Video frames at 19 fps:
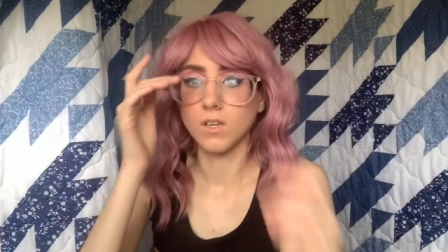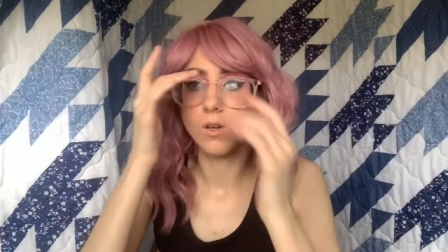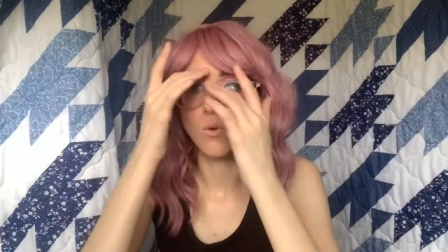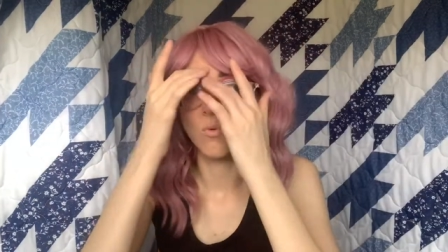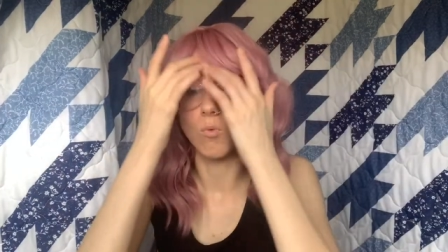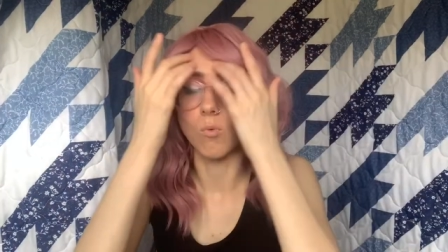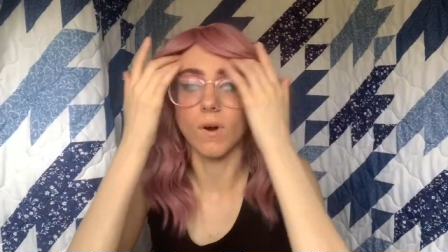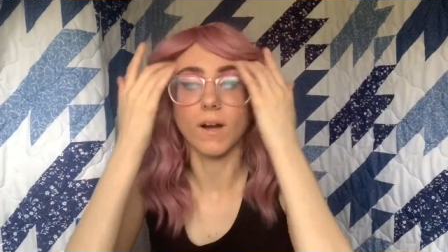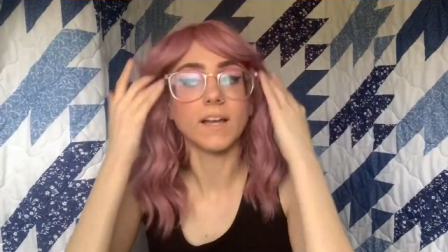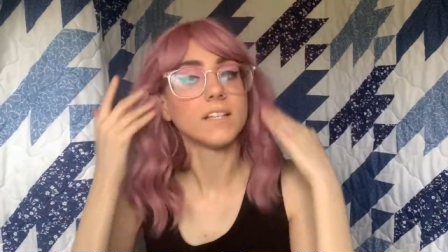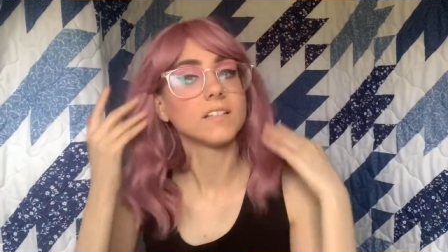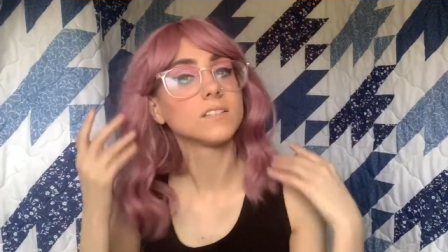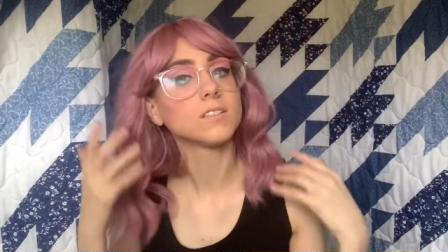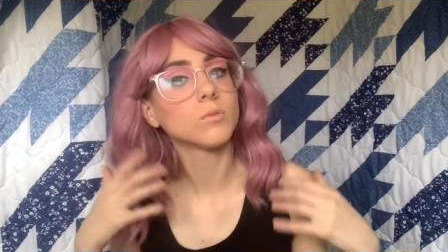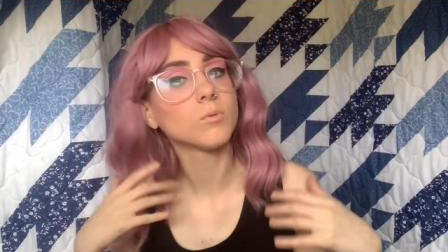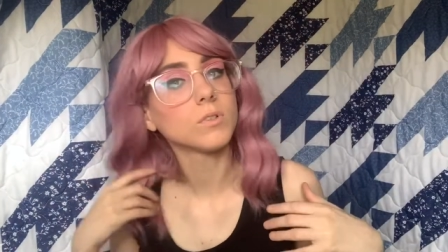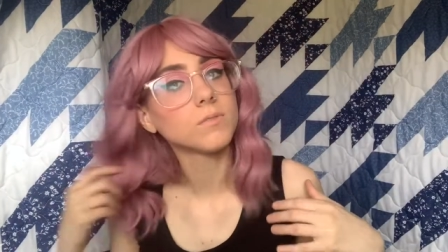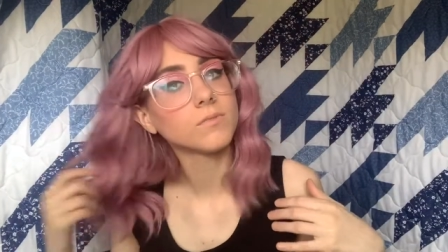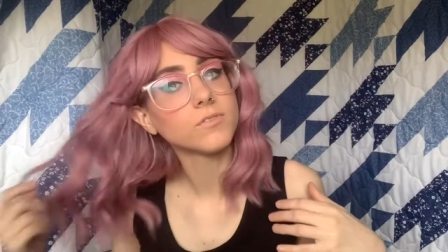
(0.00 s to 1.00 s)
Why is
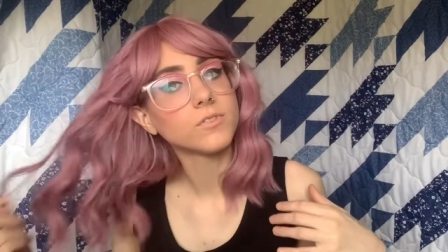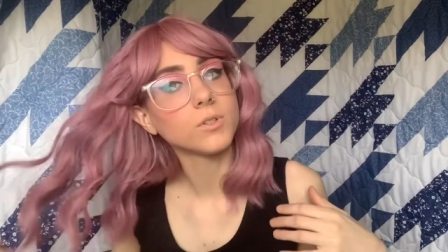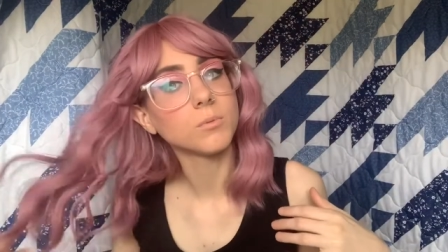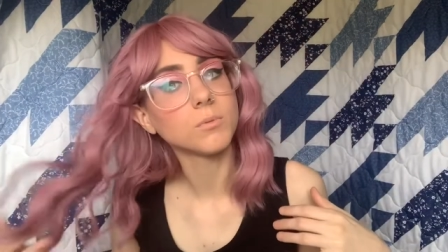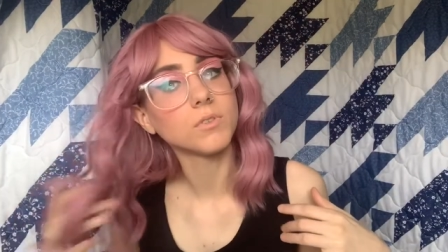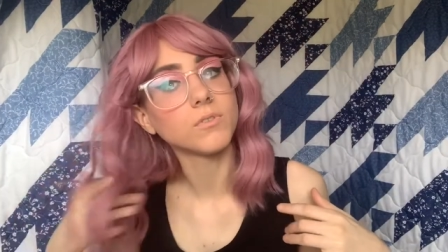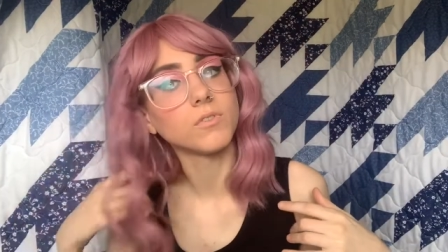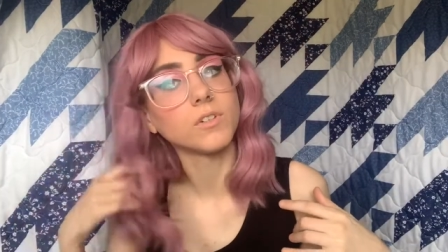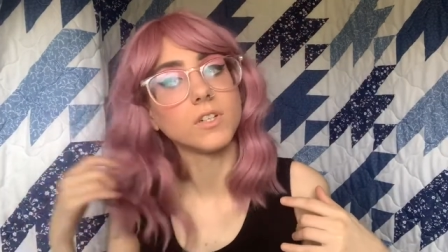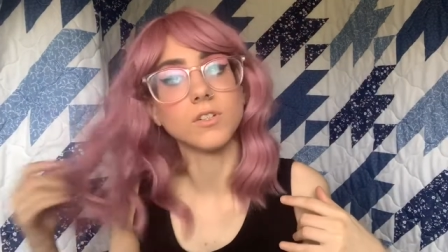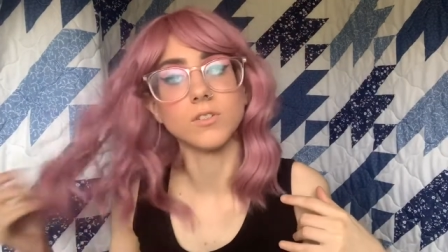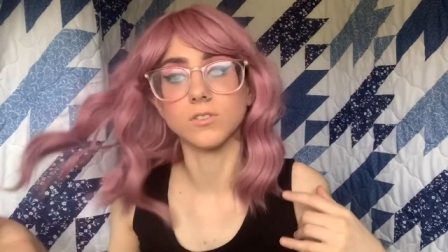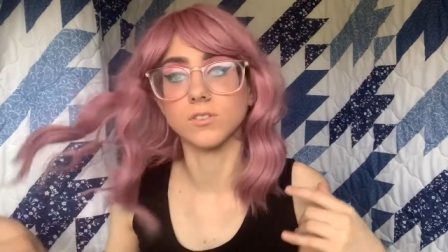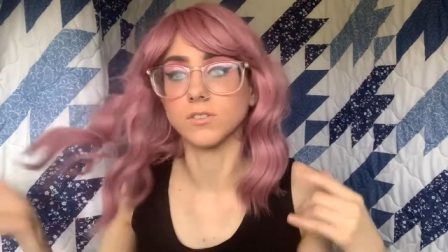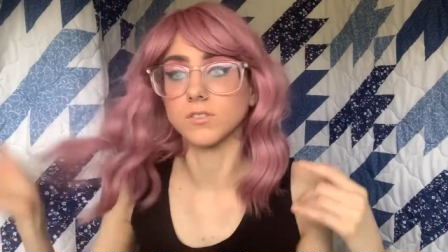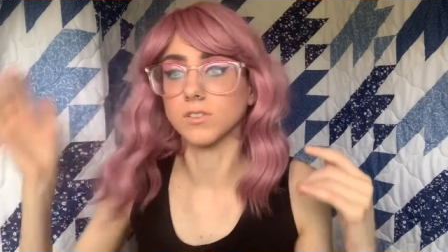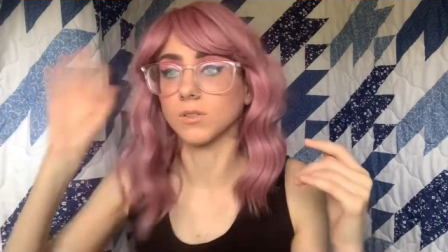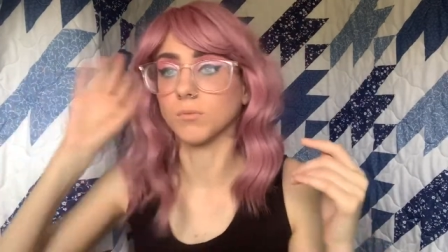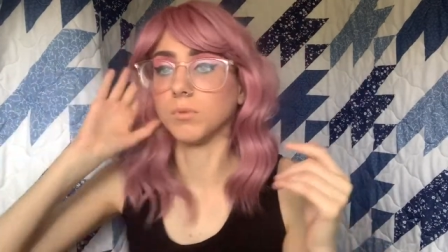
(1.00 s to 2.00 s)
it when I'm filming videos,
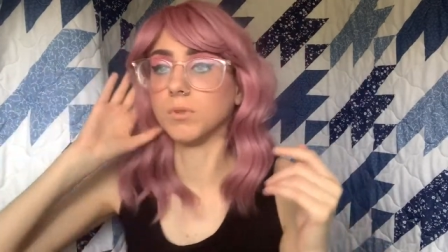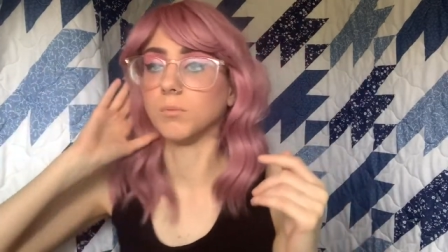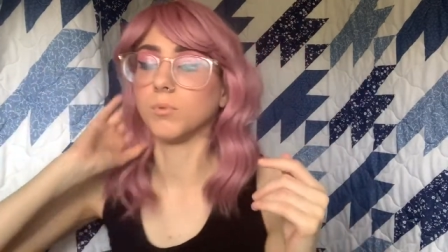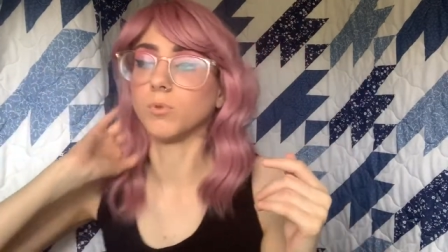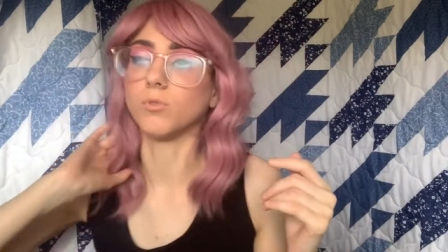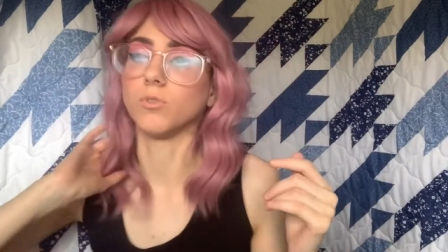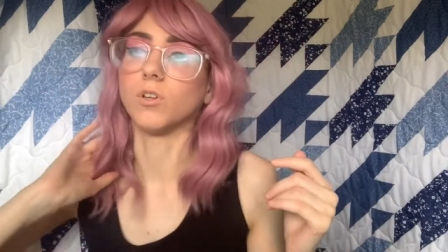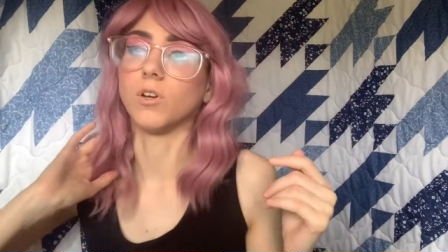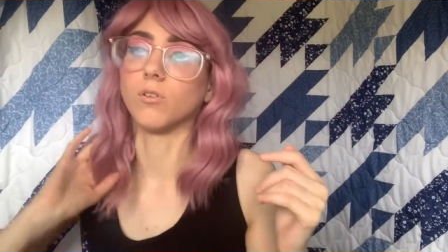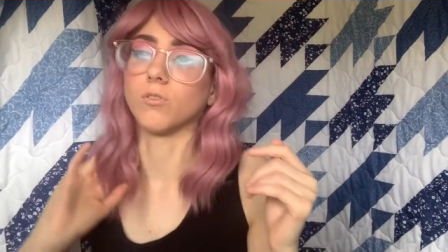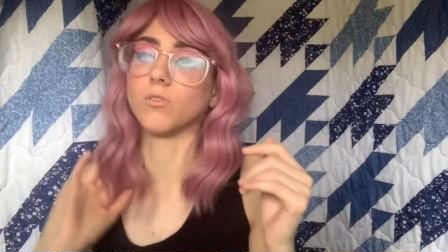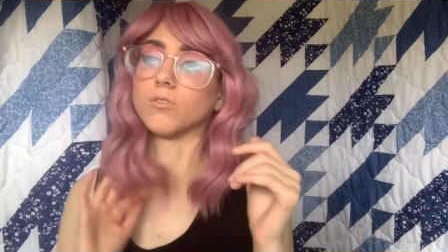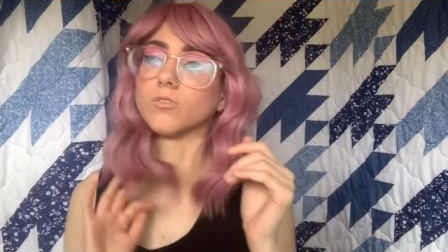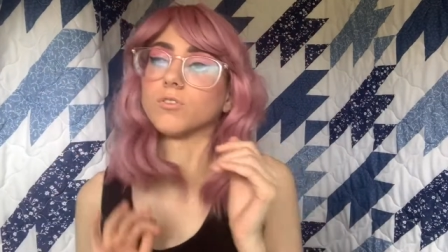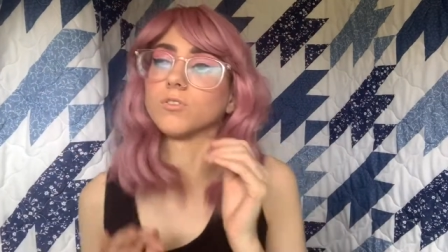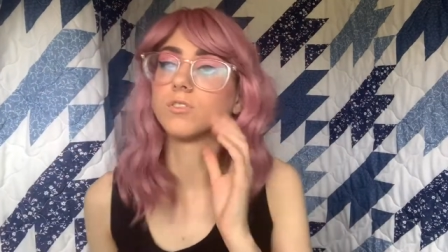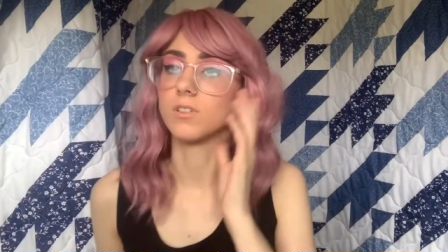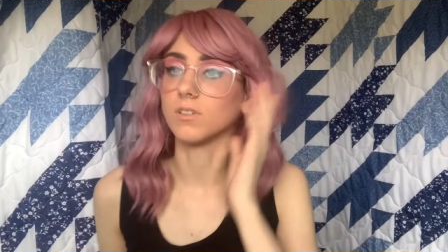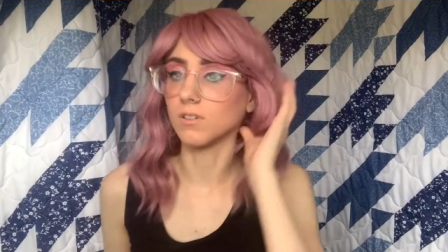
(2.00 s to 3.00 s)
it's like people know, they're
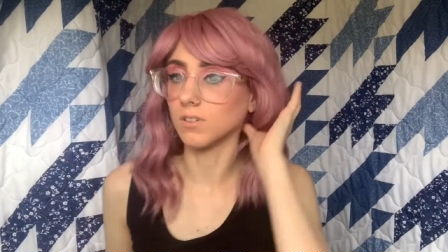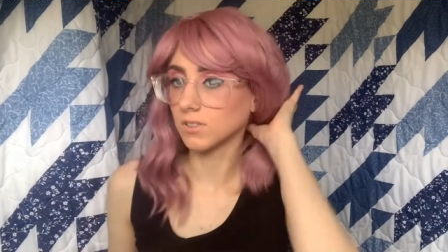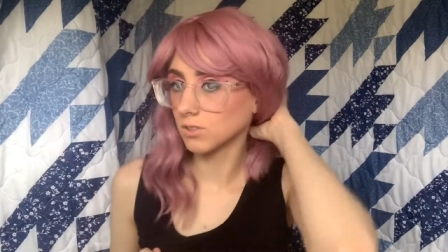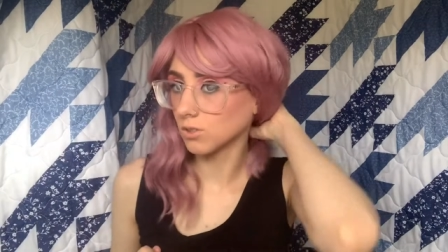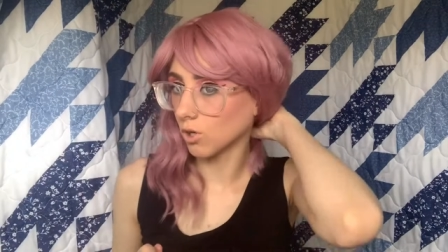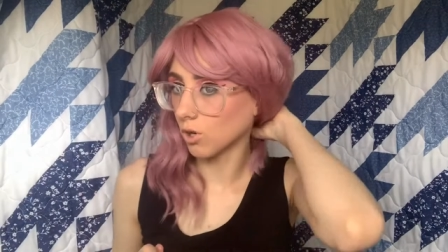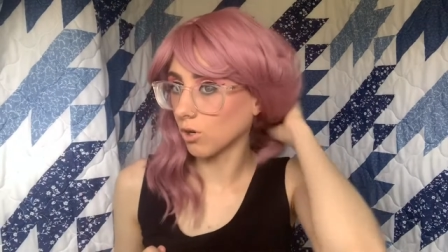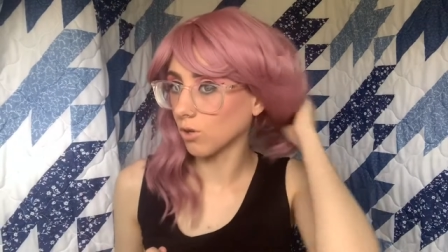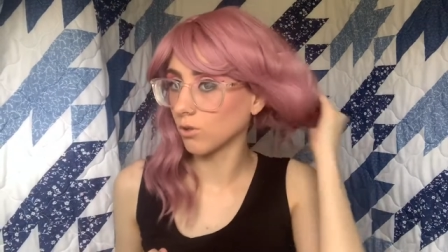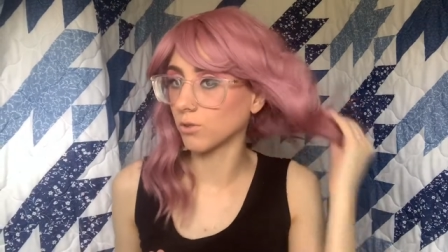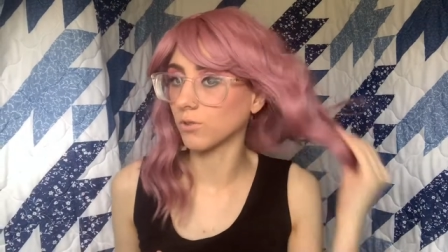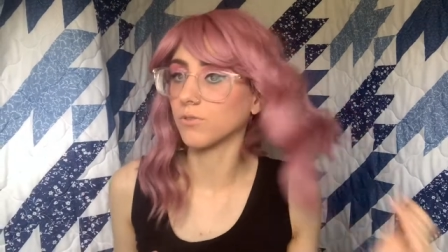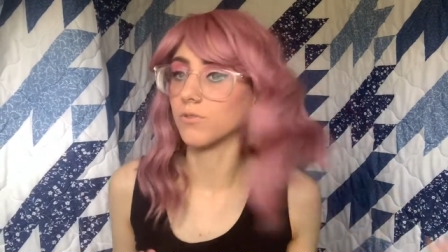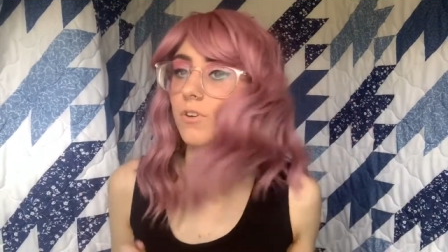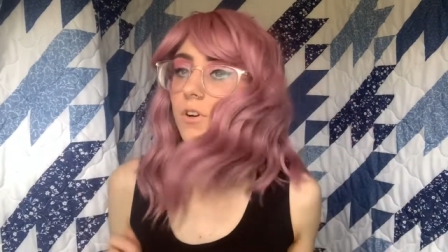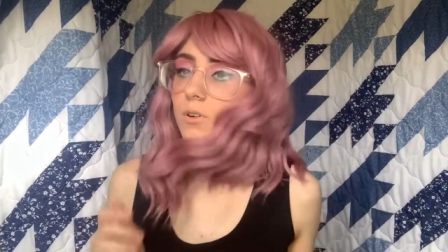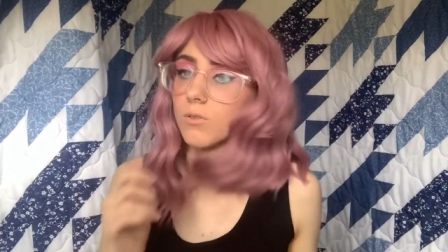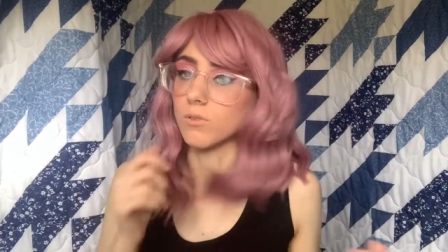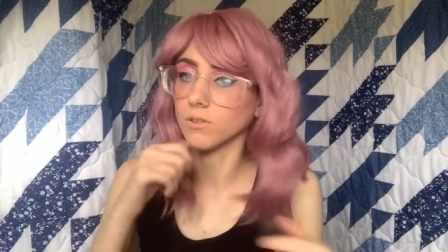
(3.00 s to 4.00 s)
just like, let's call her
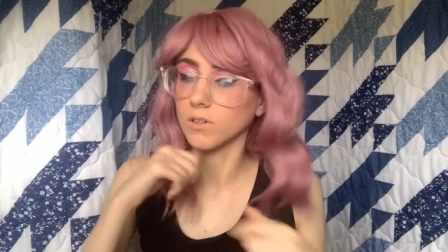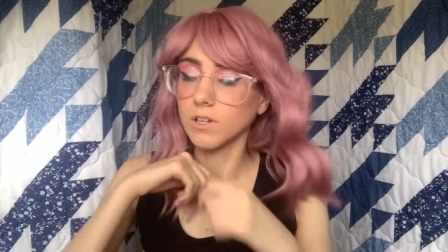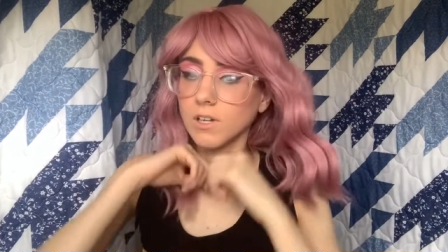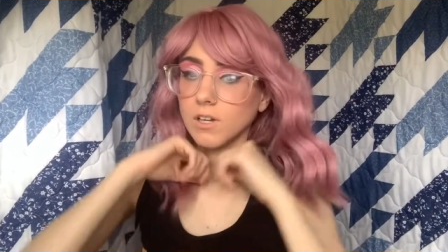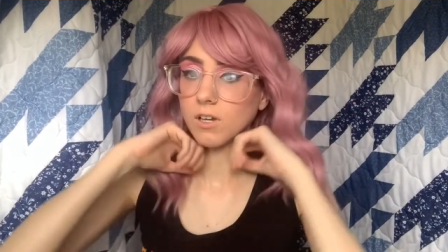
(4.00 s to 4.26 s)
phone.